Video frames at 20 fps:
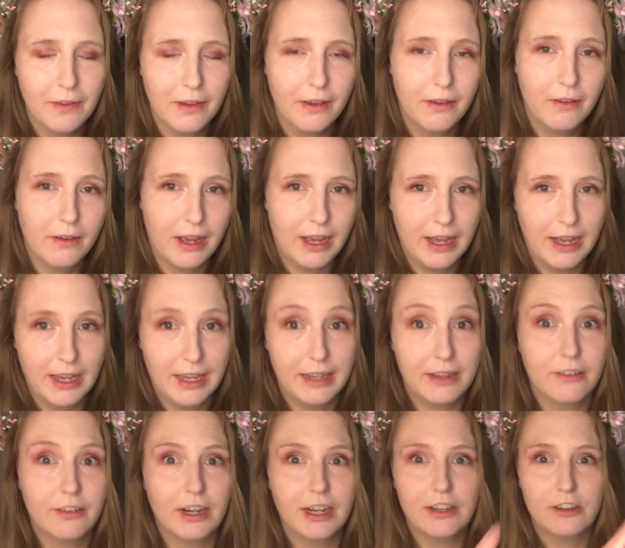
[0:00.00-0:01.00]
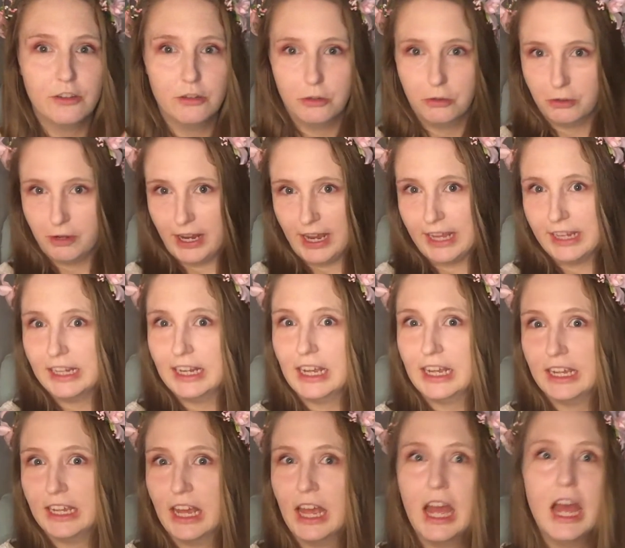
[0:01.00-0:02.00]
So I tried to create
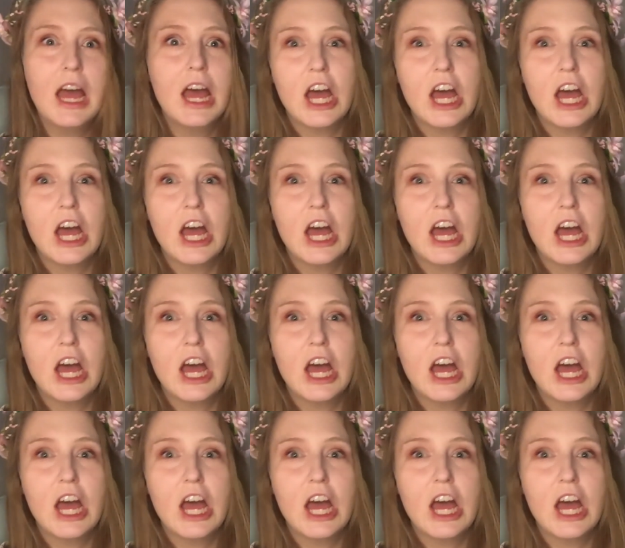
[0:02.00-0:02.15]
like